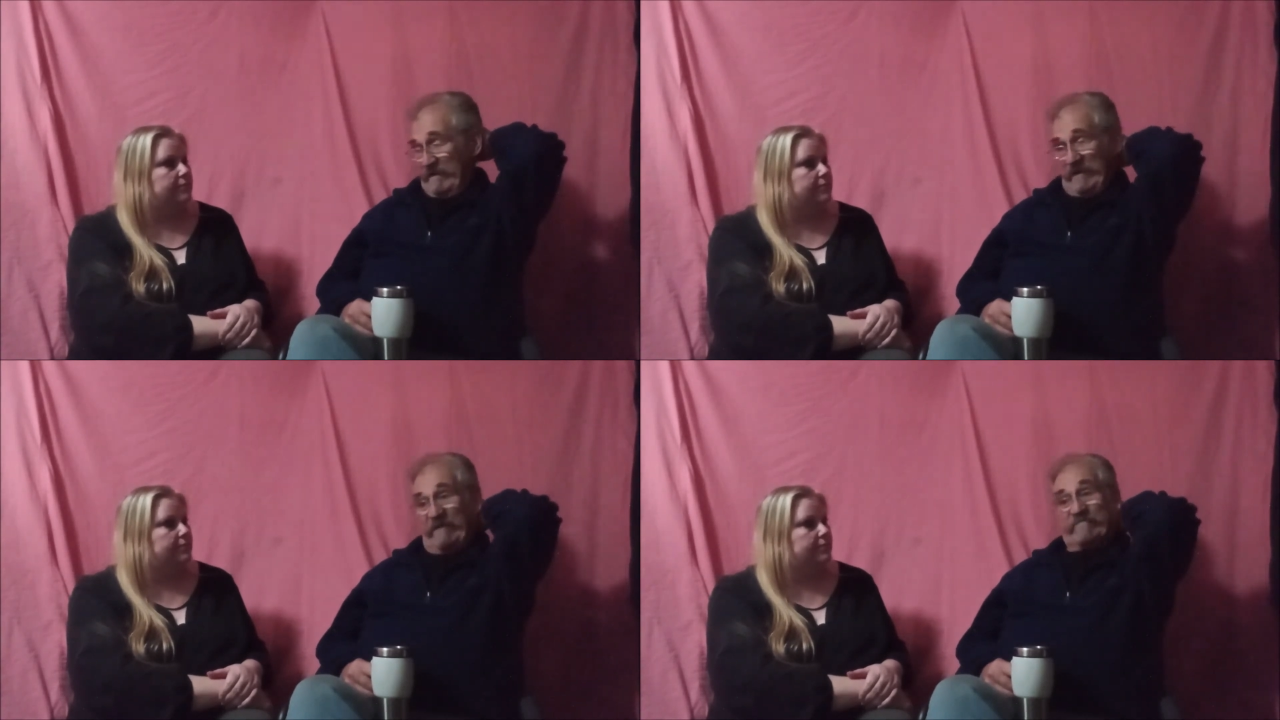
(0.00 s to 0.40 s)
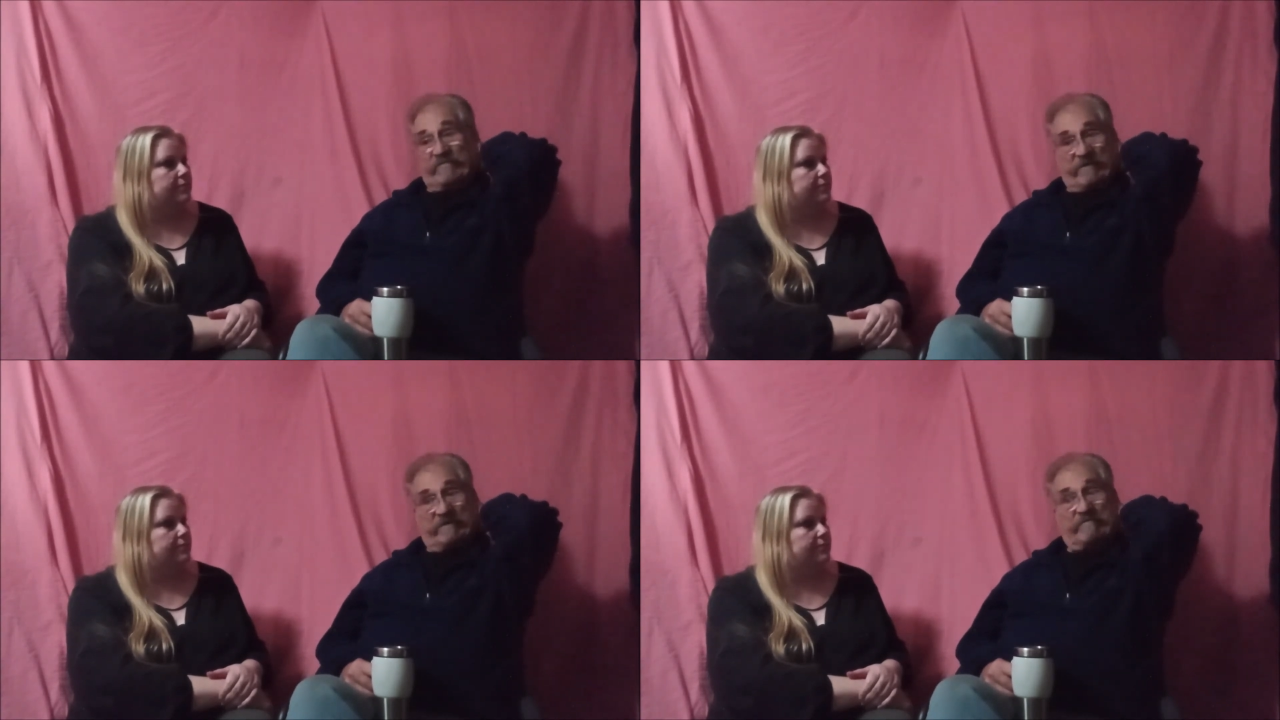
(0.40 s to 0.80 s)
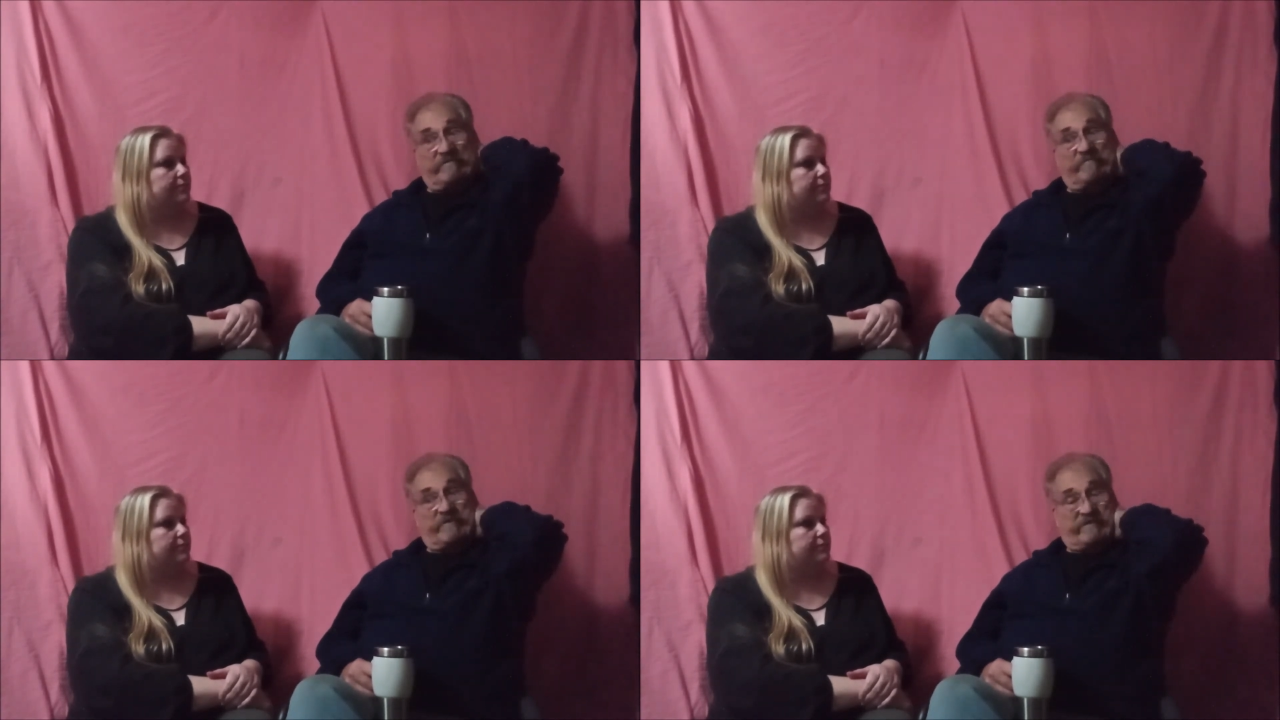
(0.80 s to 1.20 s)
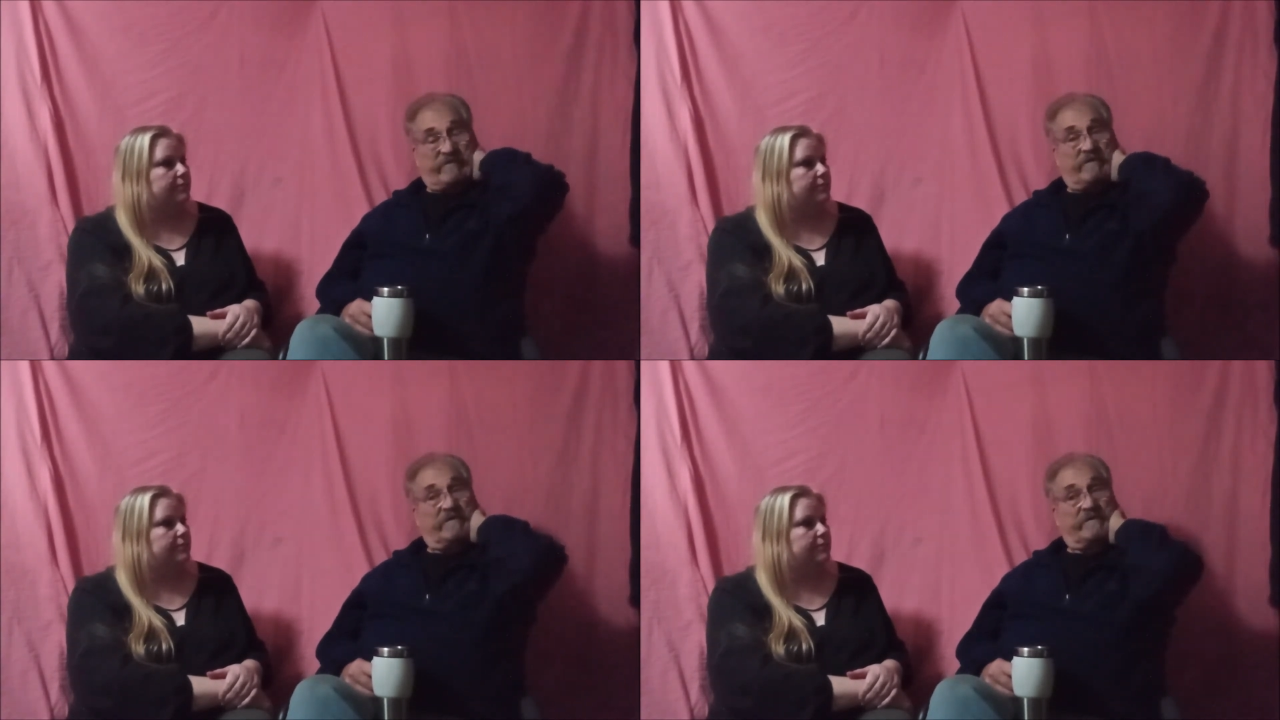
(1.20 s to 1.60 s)
Speaker 1: after the hearing, we were
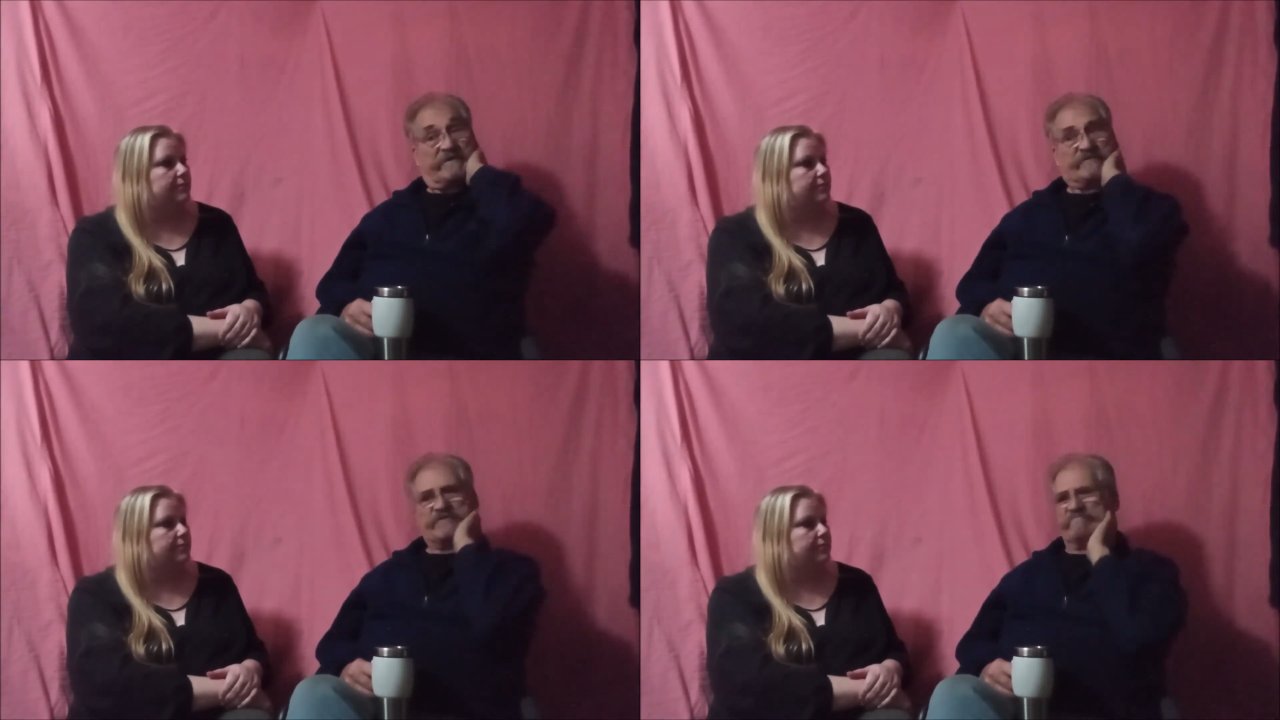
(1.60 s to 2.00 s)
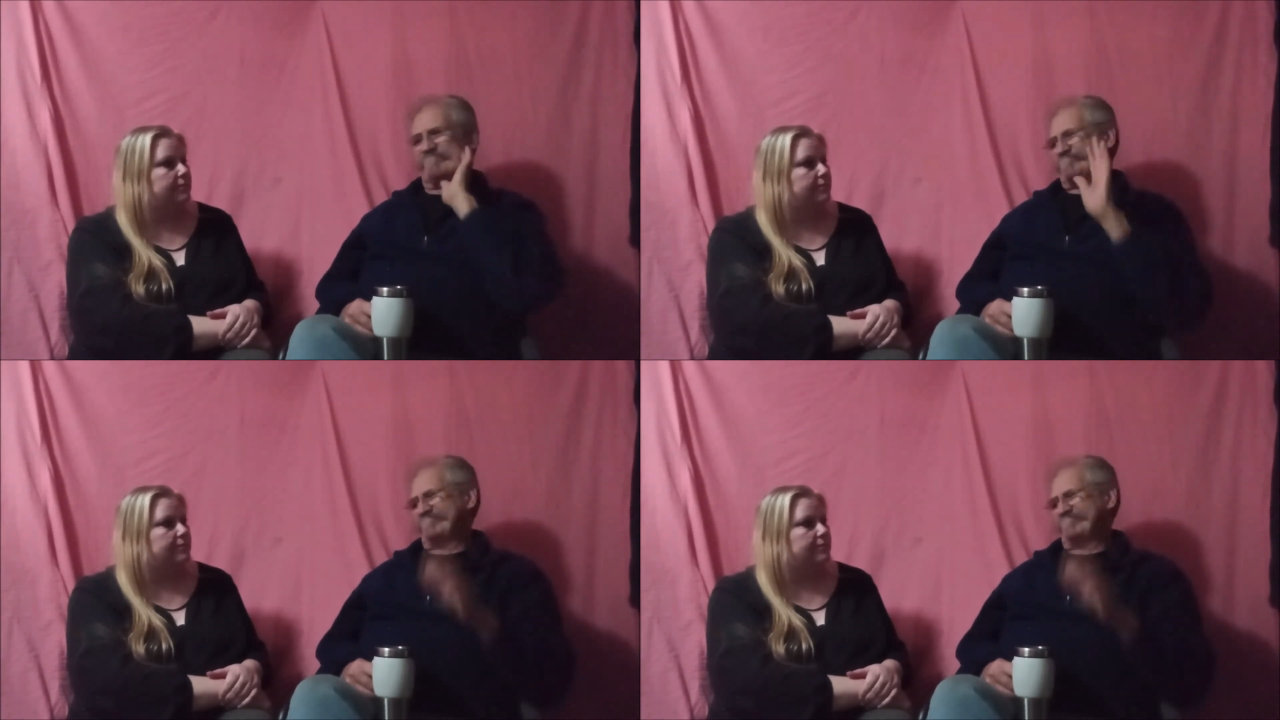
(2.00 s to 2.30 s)
out in the hall, and I said,